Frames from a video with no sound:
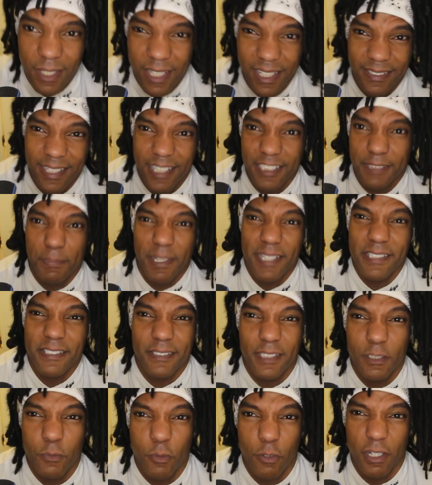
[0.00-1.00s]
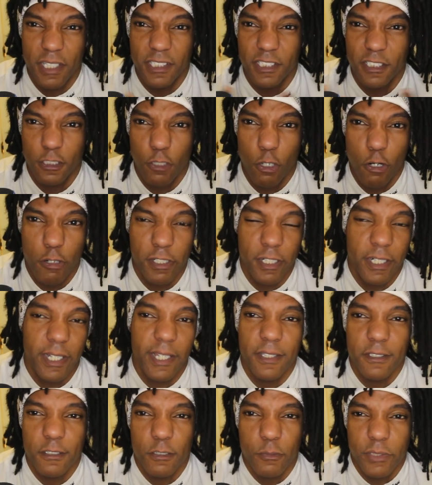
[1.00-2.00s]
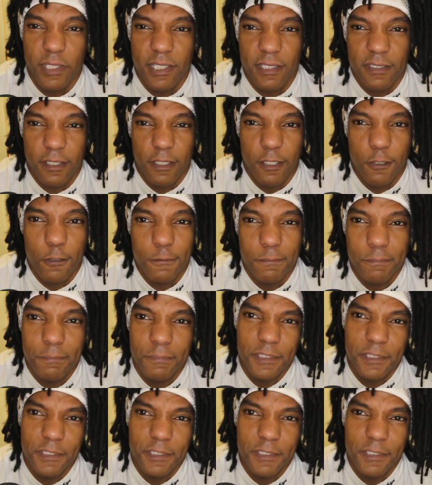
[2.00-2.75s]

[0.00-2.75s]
And that's basically where I started at 2 weeks ago.